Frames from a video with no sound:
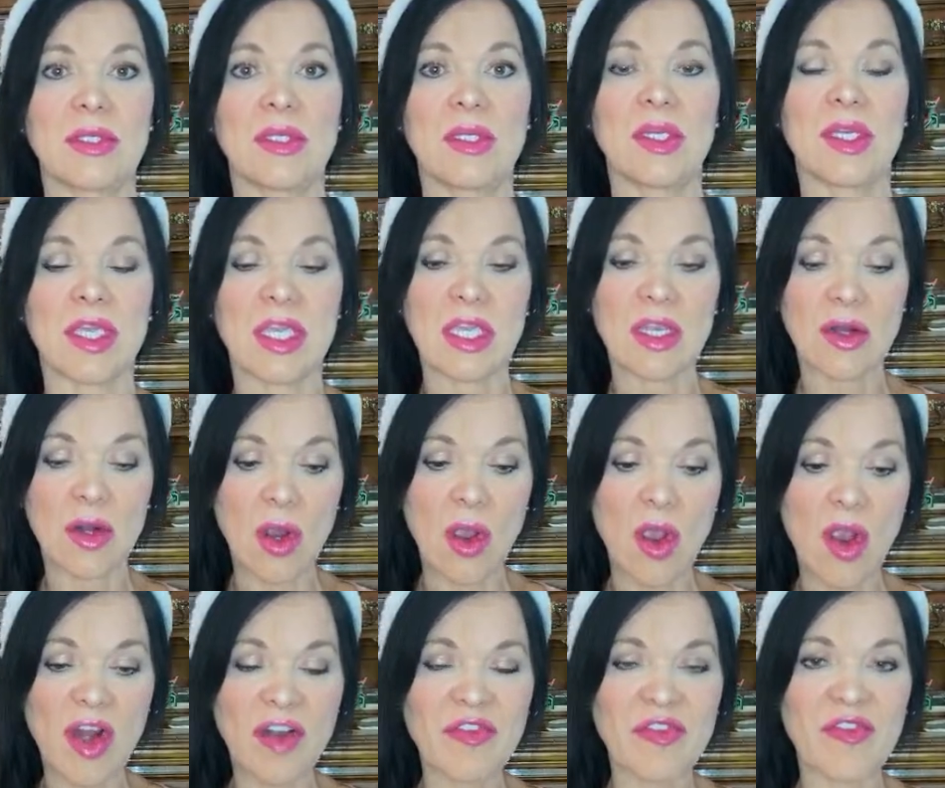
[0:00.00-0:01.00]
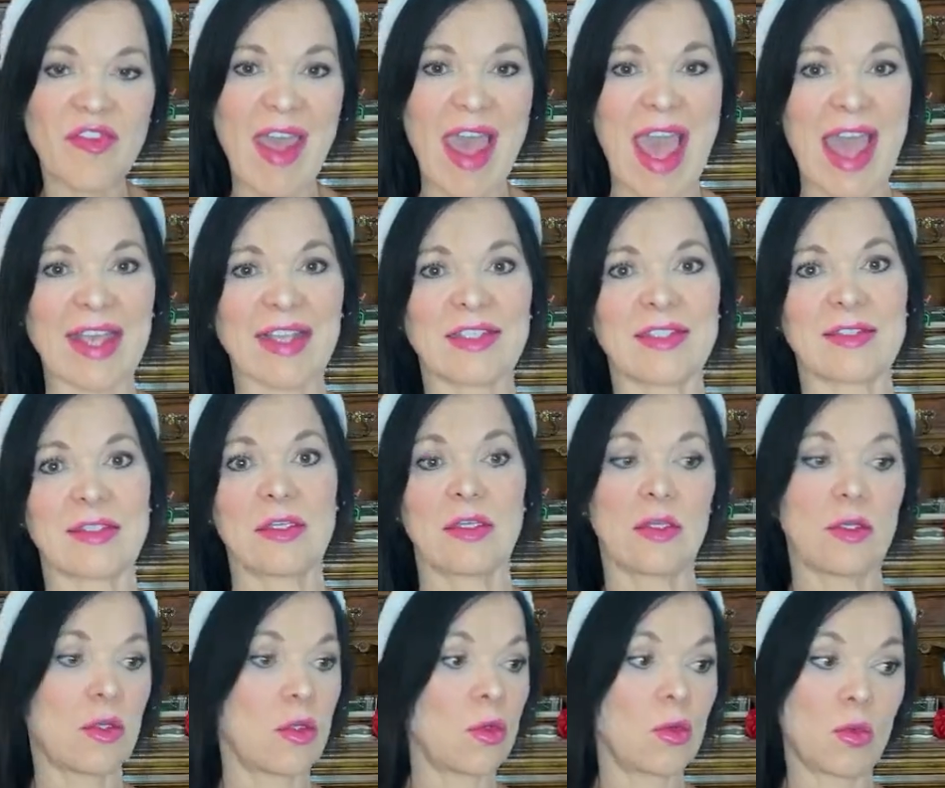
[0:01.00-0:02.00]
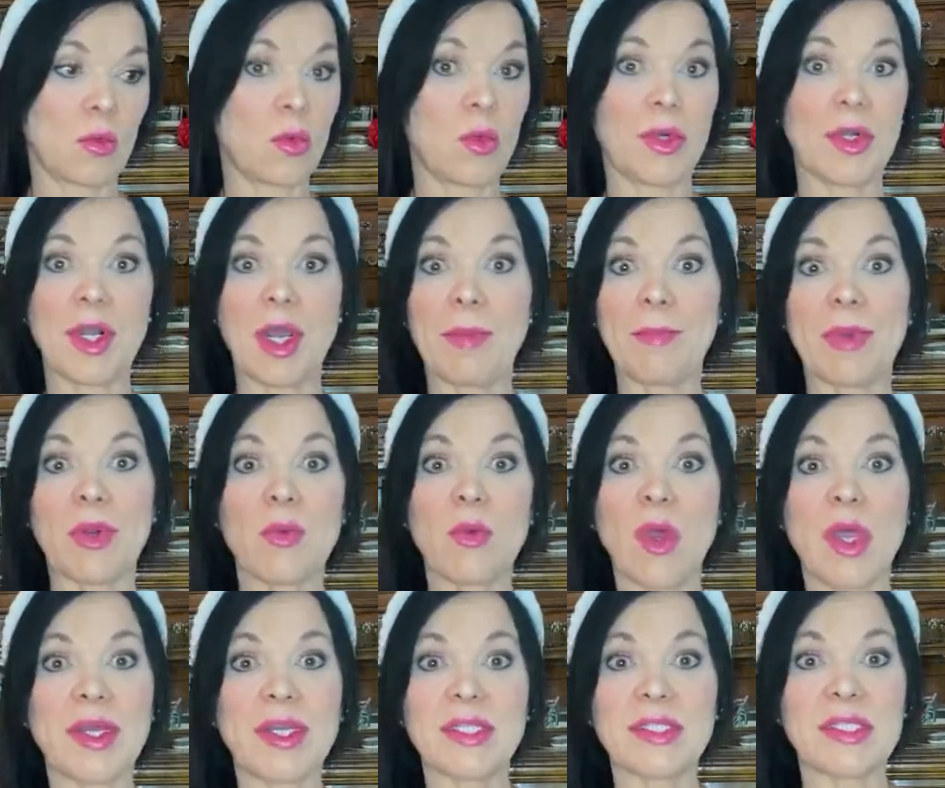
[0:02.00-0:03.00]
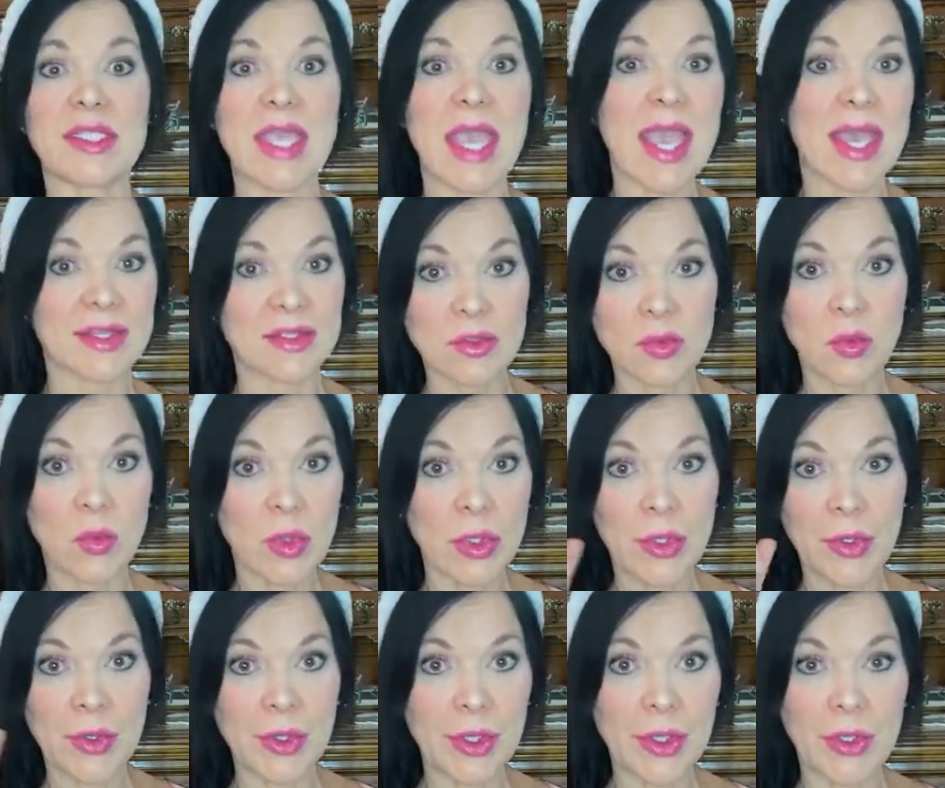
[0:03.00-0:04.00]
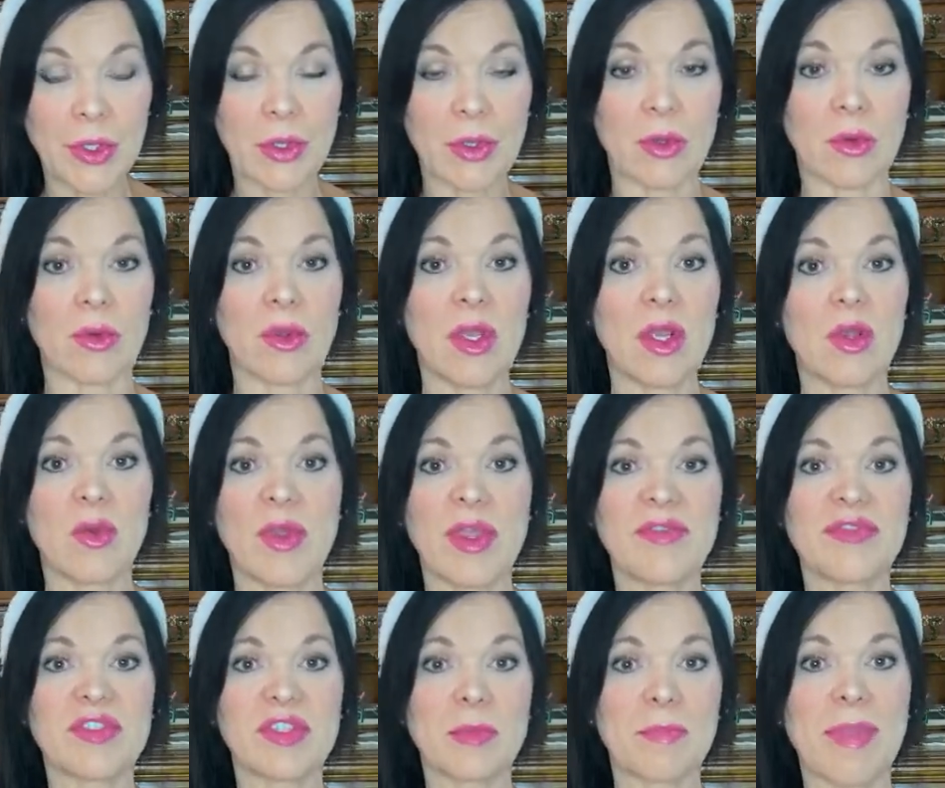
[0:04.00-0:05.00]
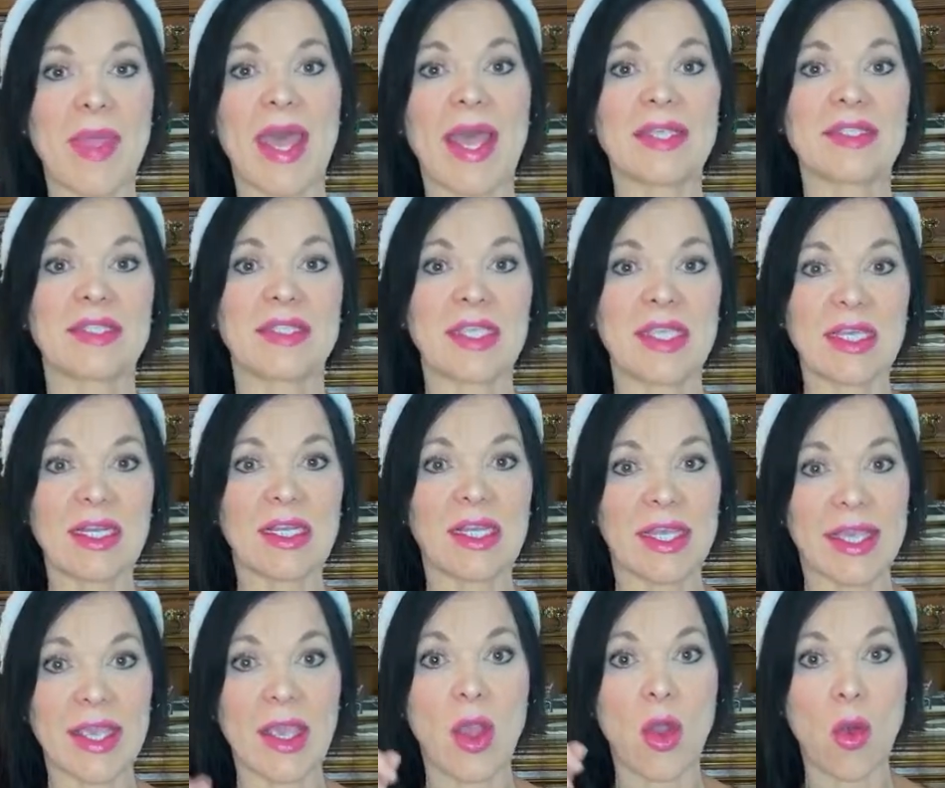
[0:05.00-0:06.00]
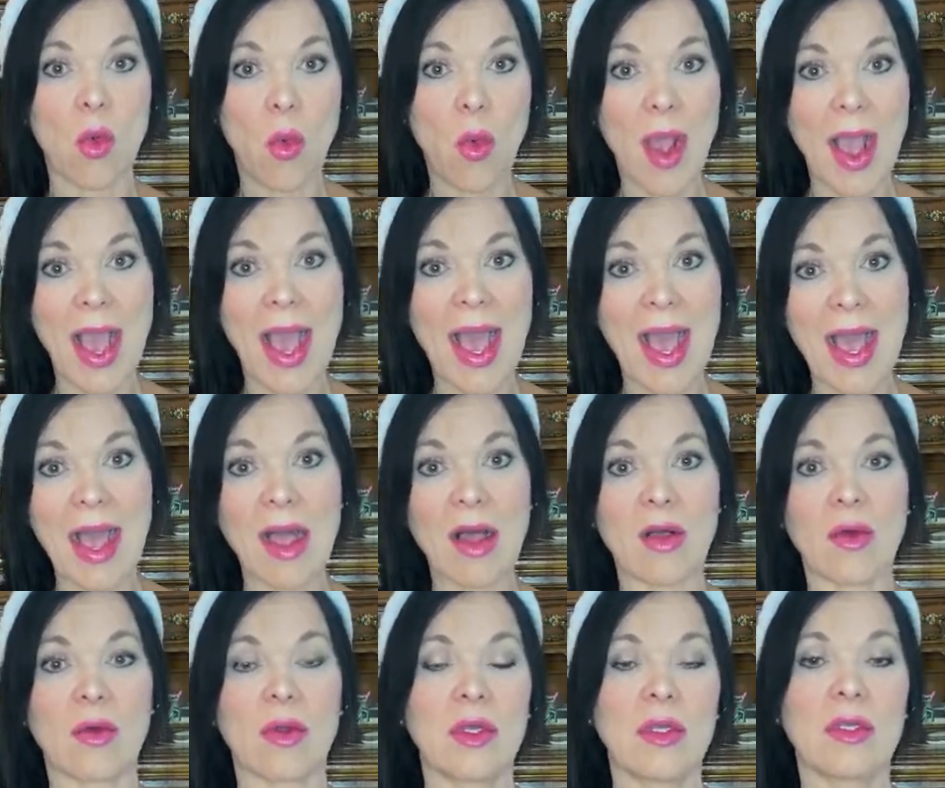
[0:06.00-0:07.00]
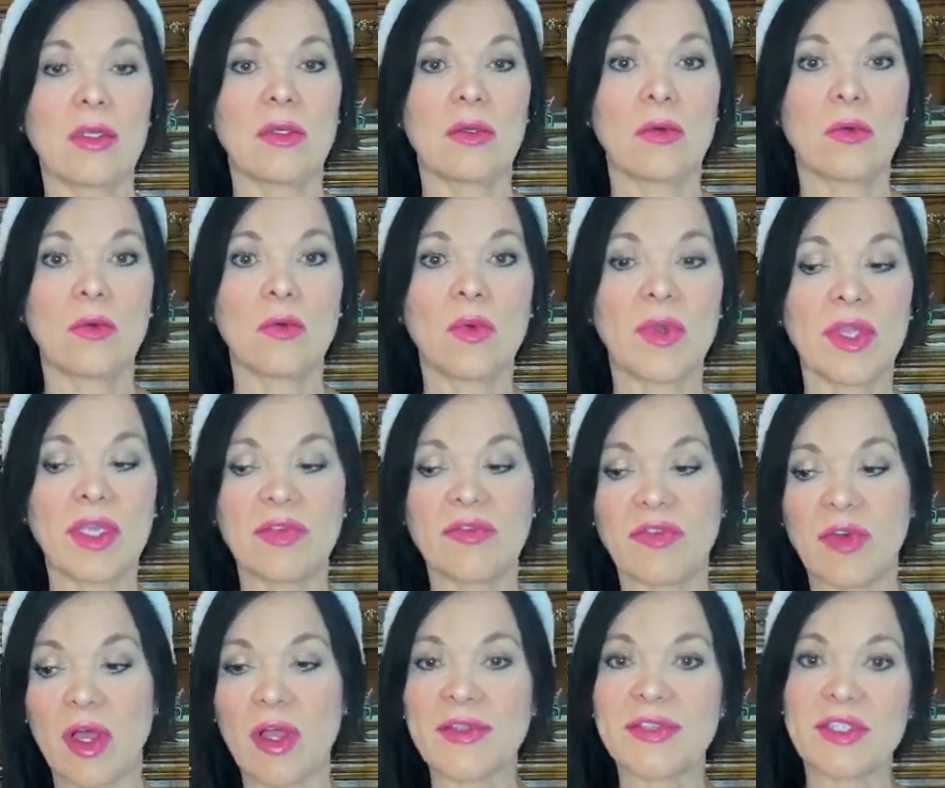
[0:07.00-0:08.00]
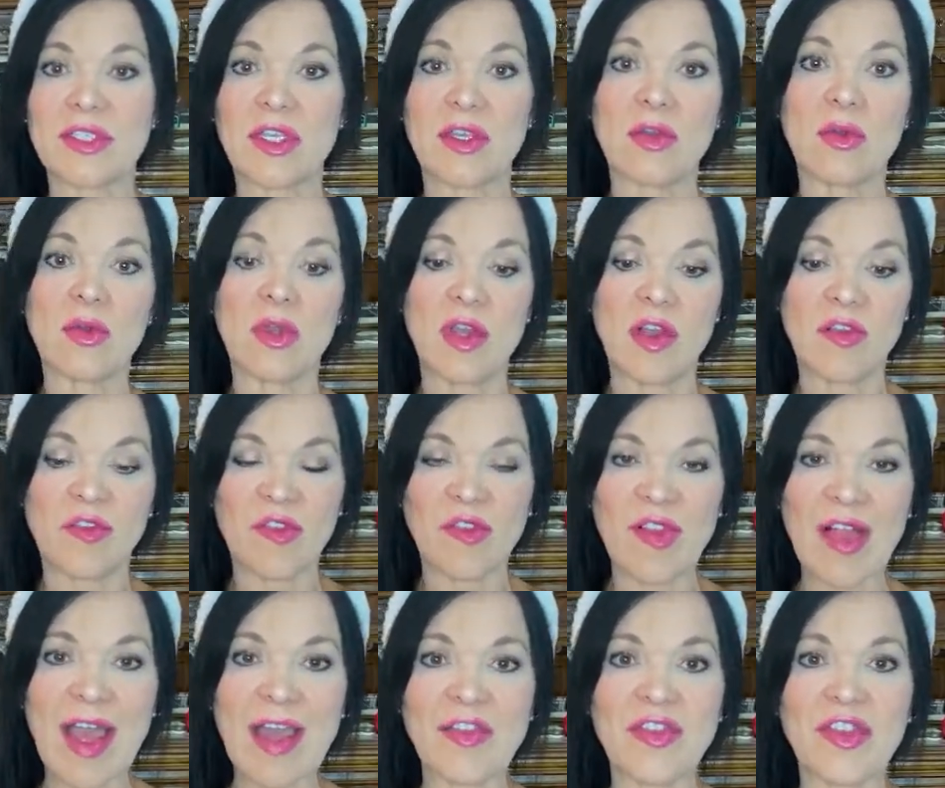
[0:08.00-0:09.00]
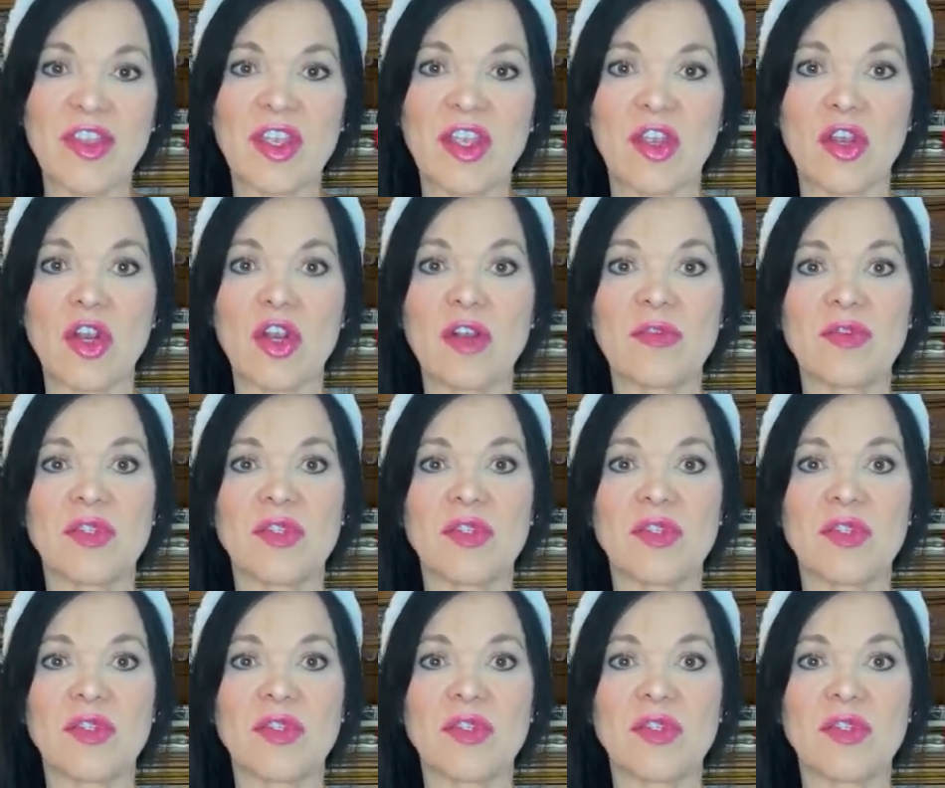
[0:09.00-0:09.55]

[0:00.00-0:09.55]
Here are facts. We're #1 in deaths. Woohoo! We've surpassed Italy. Wow! We've also flattened the curve